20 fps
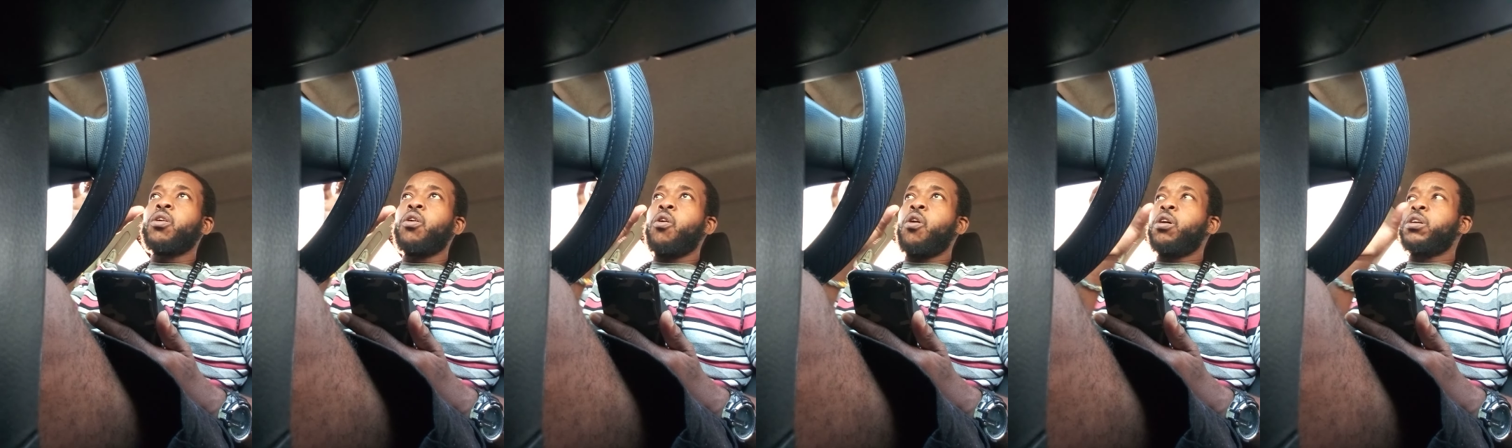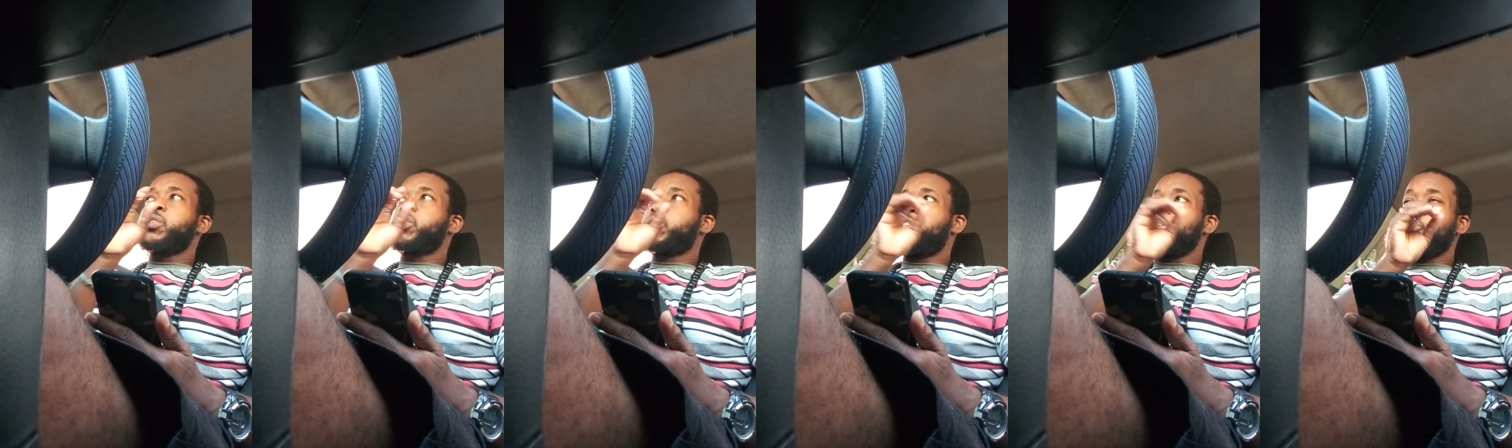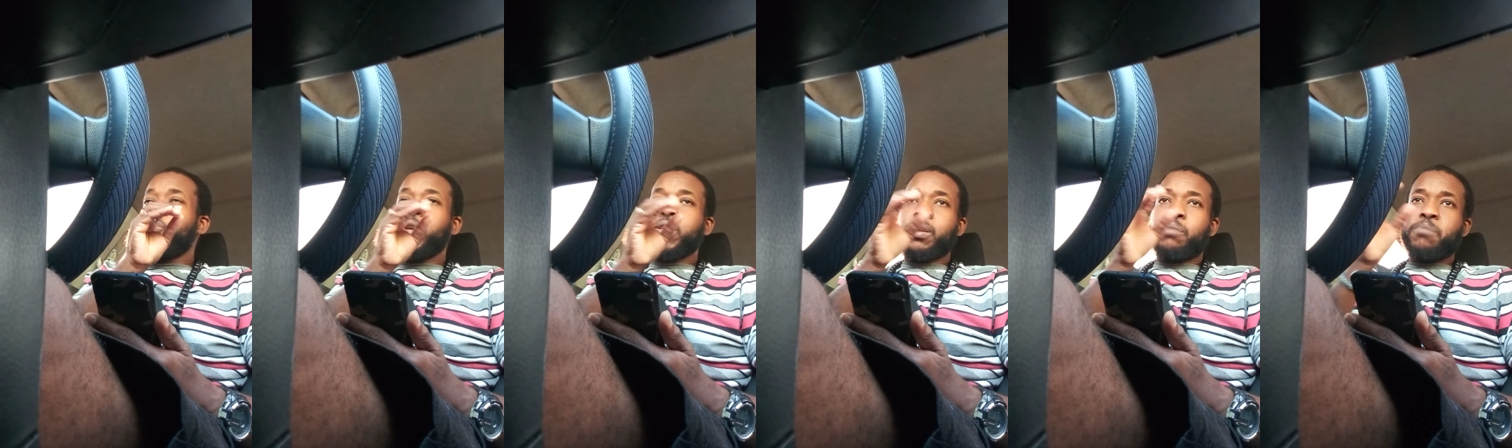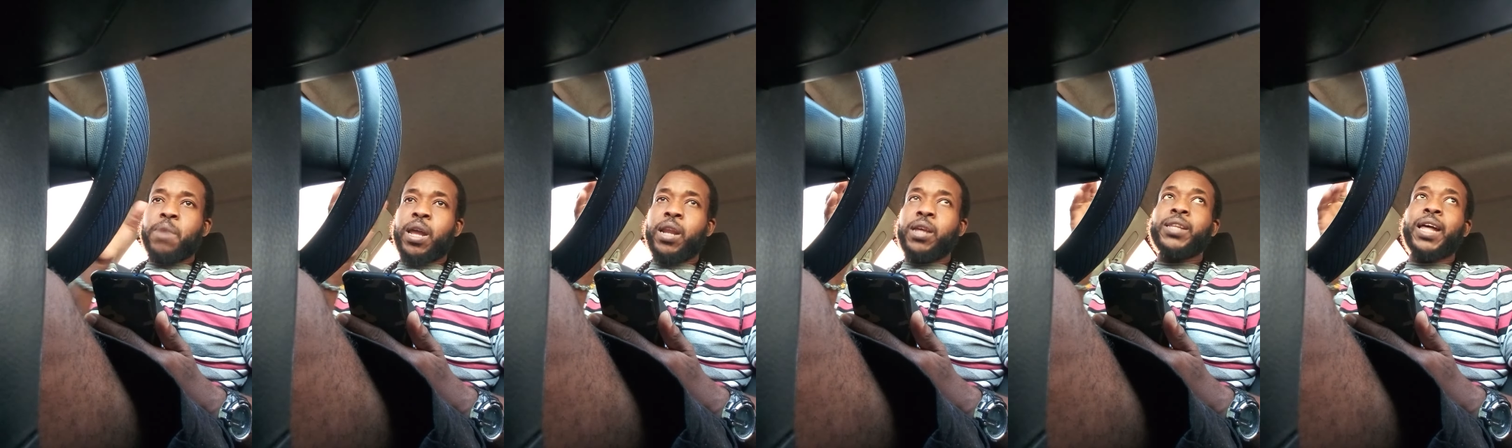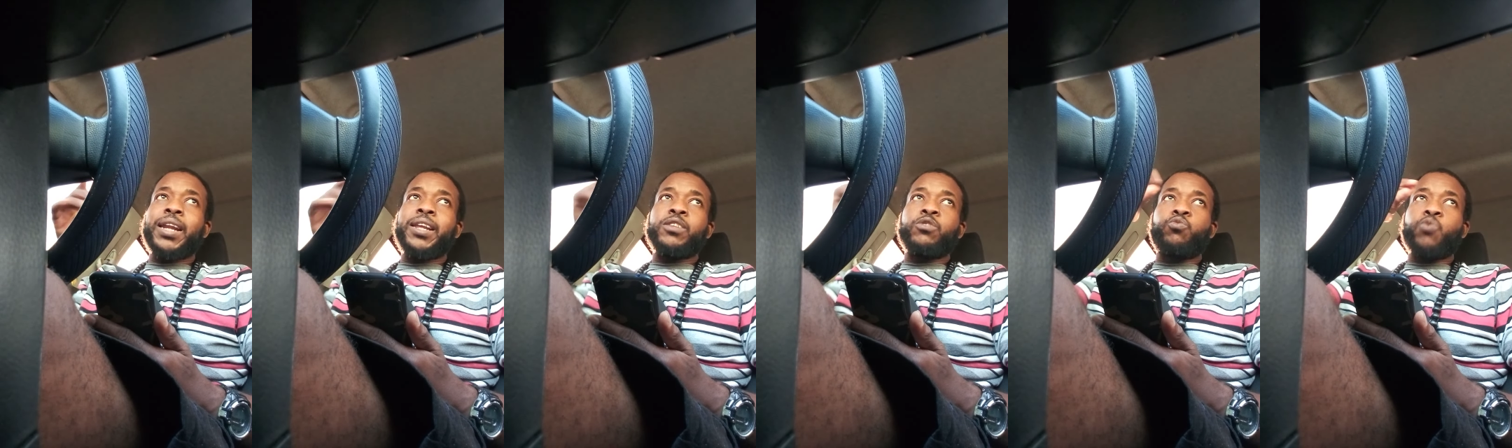or a series of metals
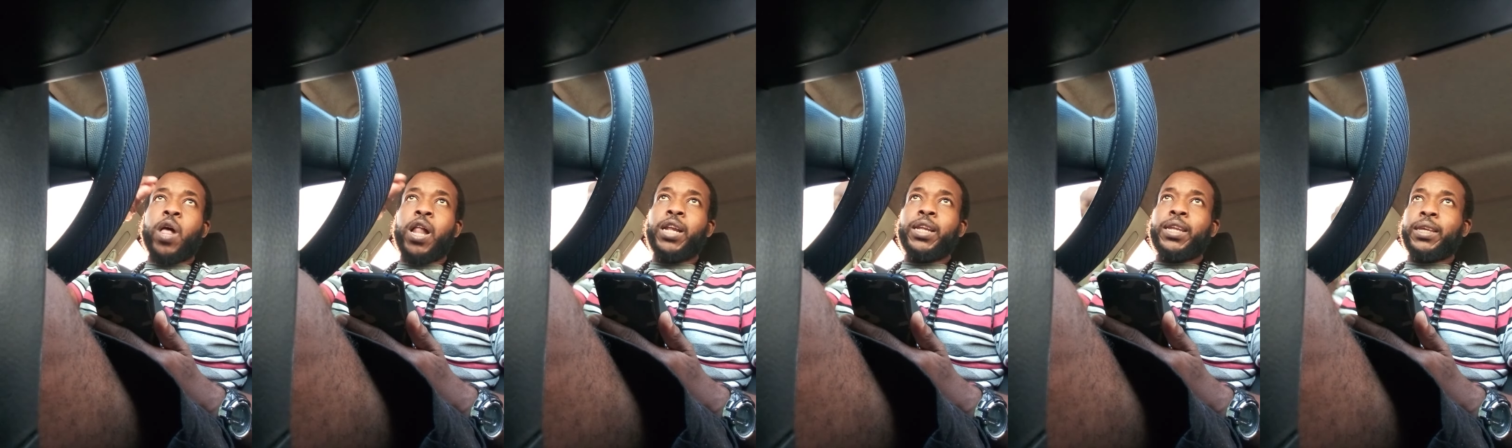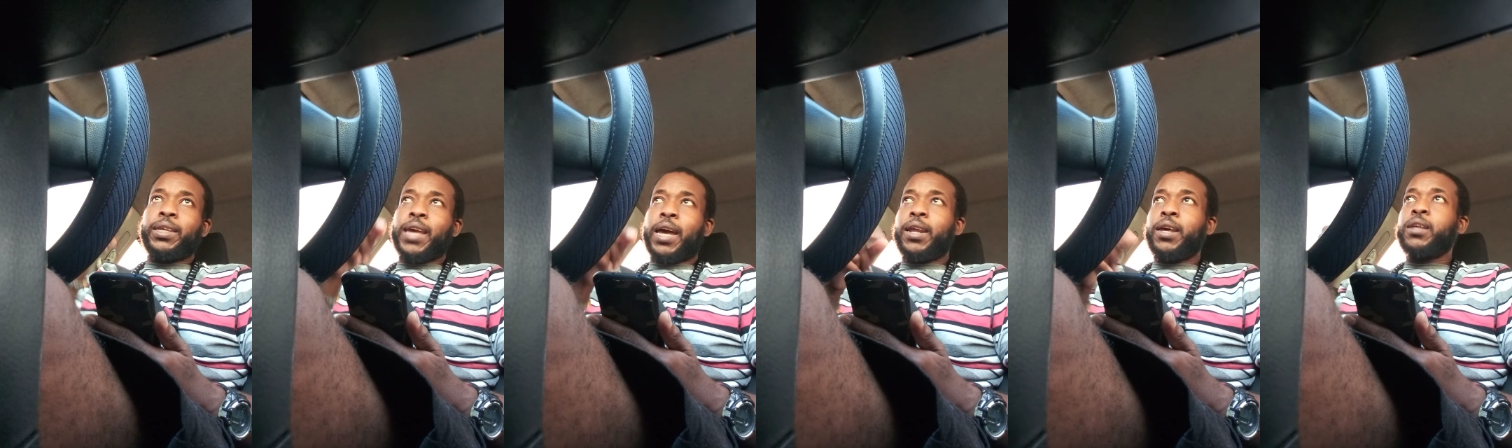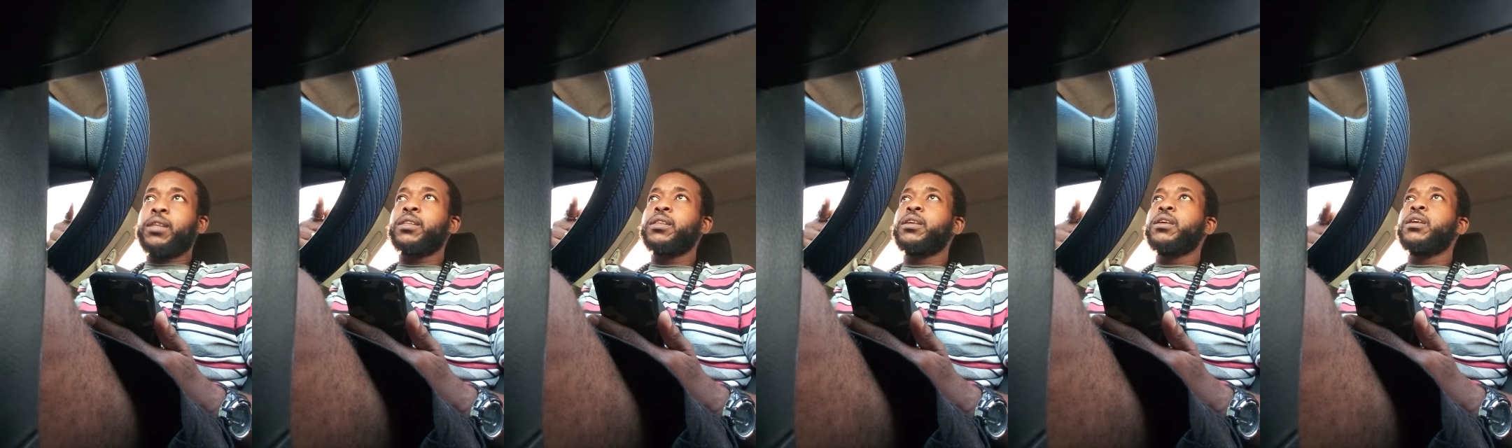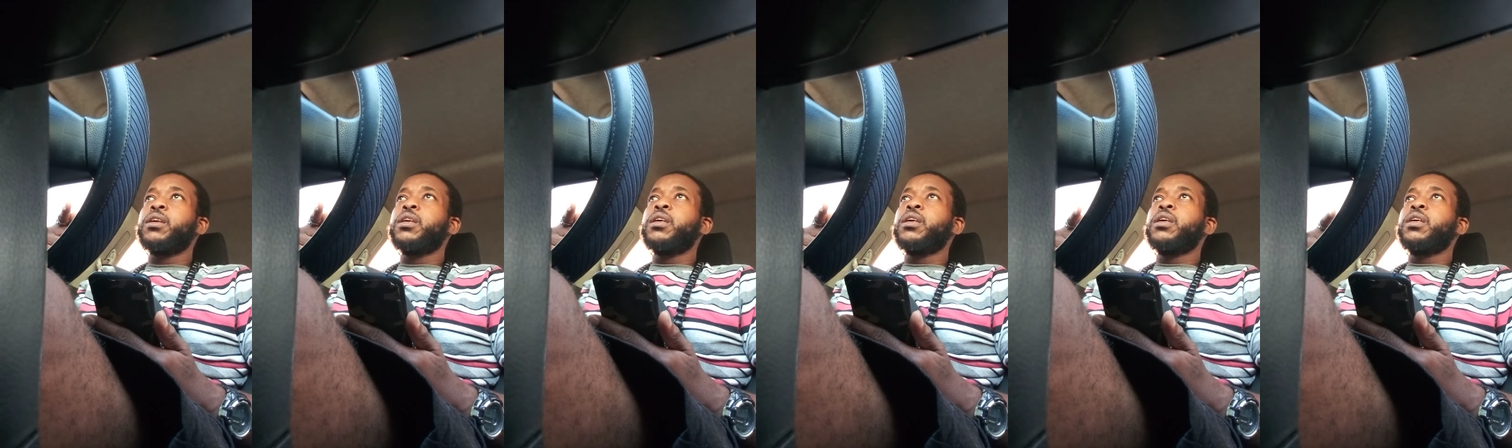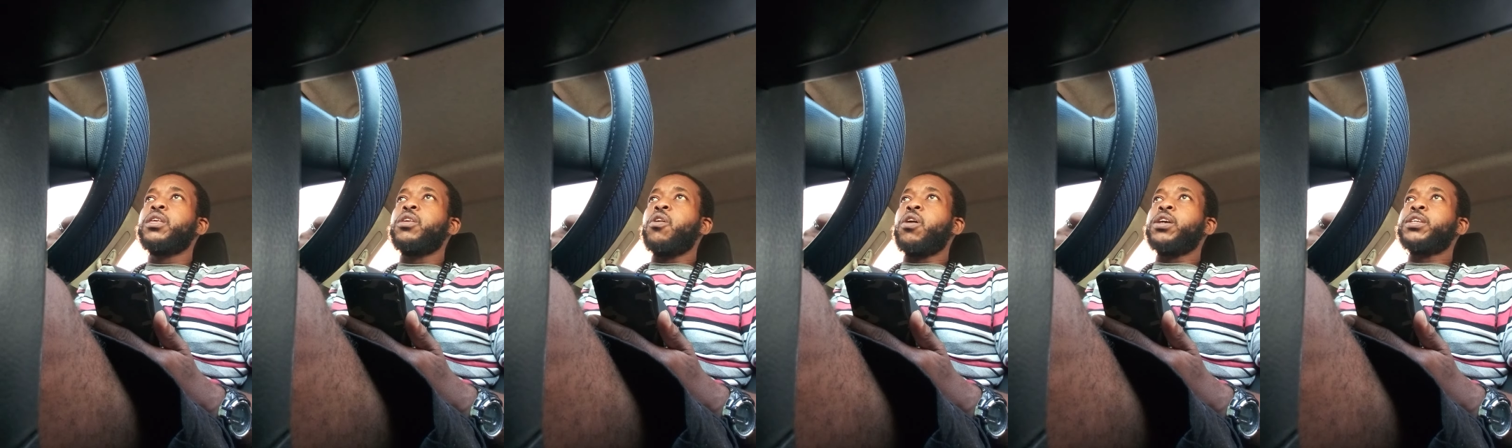that is welded together.
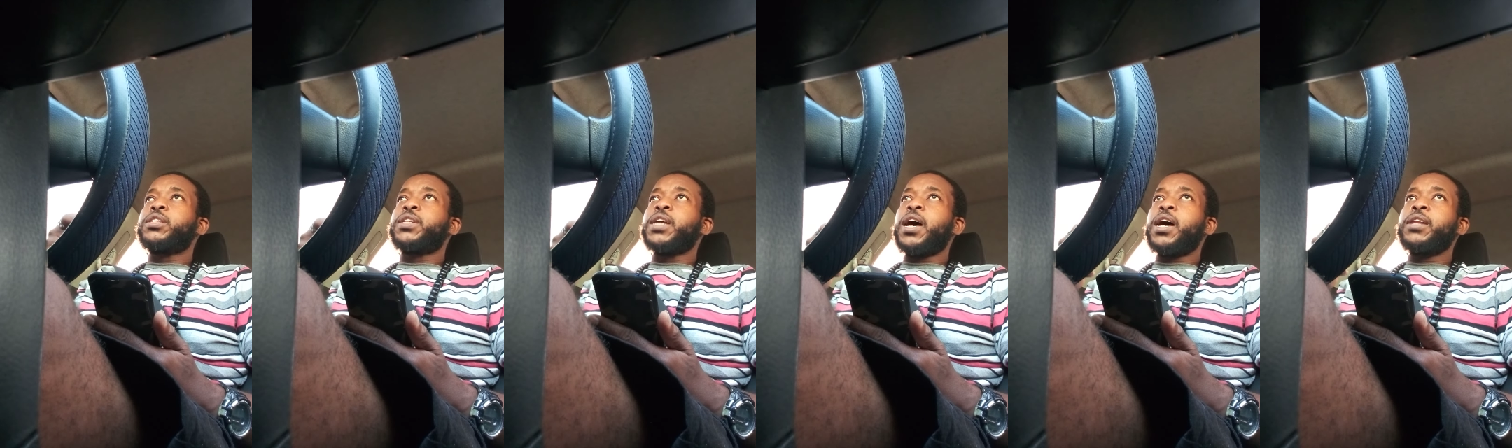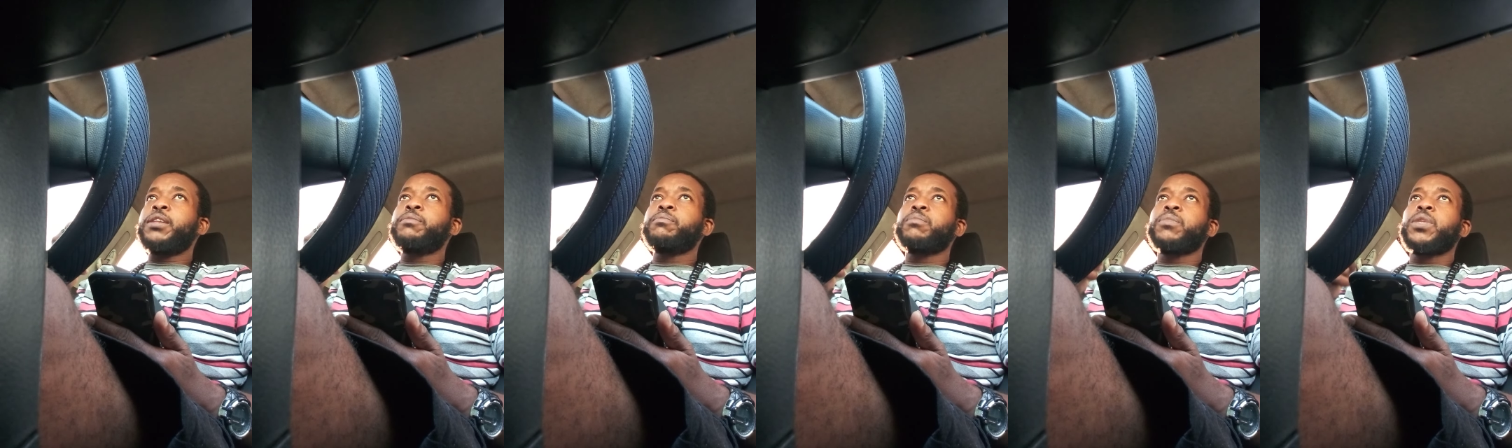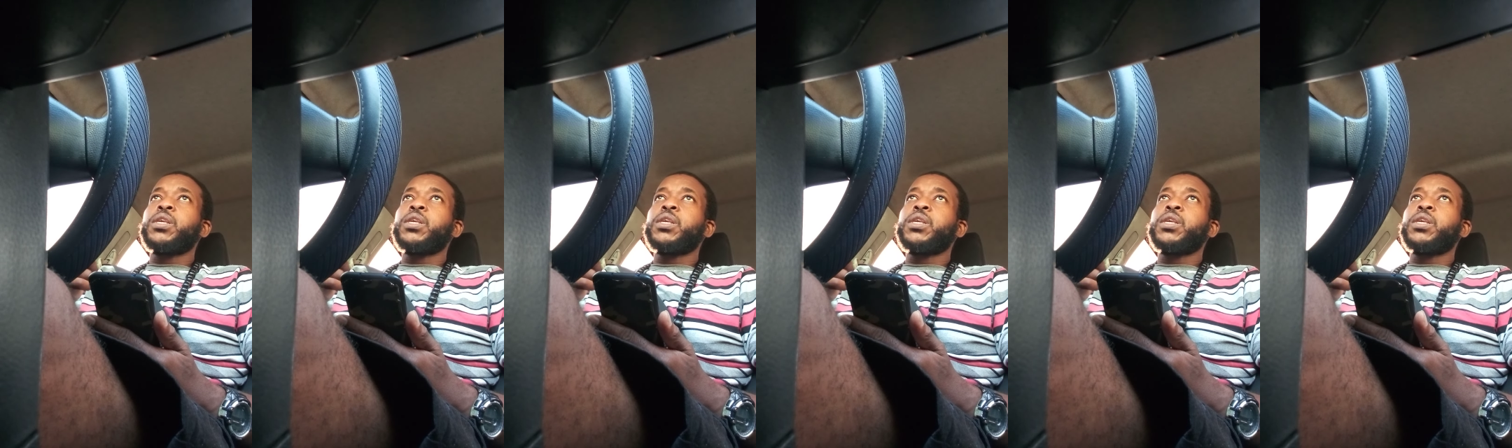You understand?